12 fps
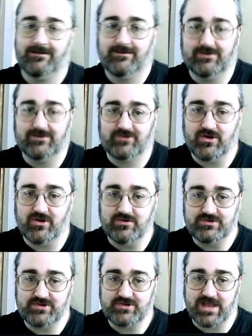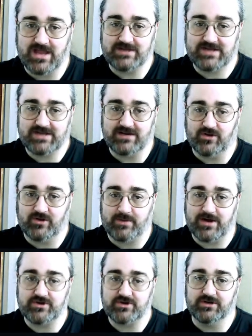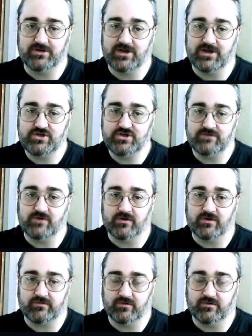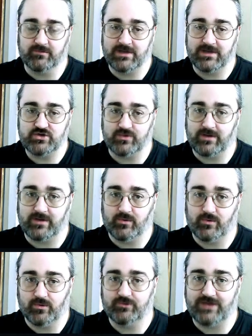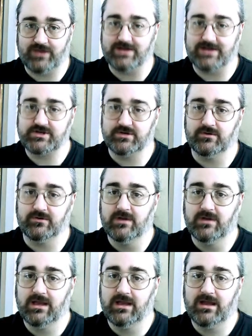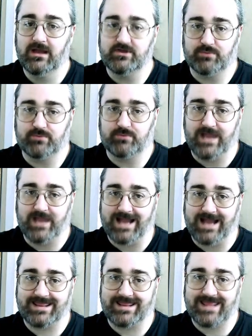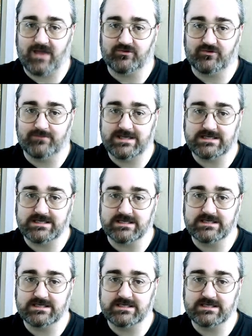Because that second lot of parachutes, I should have gone through and made sure they were all set to deploy at 1,000 meters.